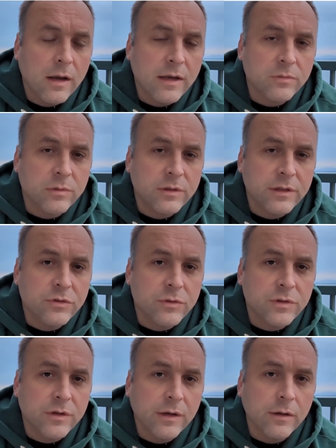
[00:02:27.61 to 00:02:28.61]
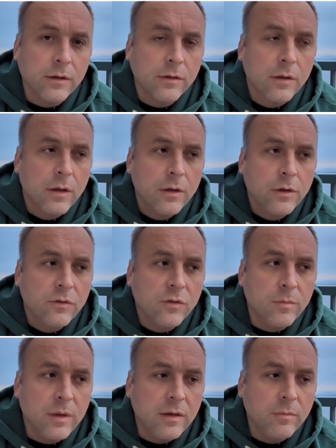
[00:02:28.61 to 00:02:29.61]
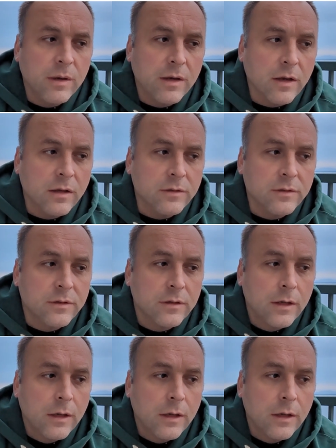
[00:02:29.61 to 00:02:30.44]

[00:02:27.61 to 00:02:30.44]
is what's interesting to me, because